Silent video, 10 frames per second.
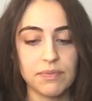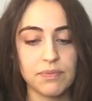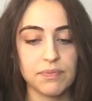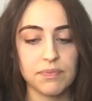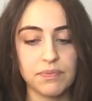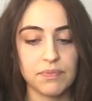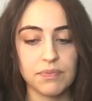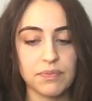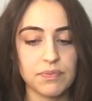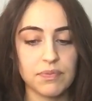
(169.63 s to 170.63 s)

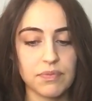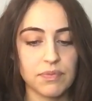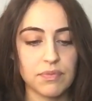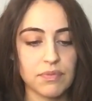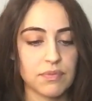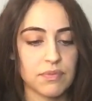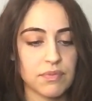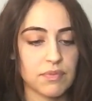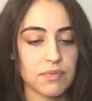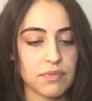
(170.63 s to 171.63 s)

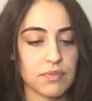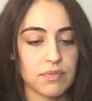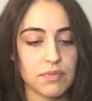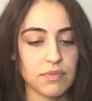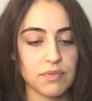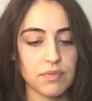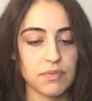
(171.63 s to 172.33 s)
(no one is talking)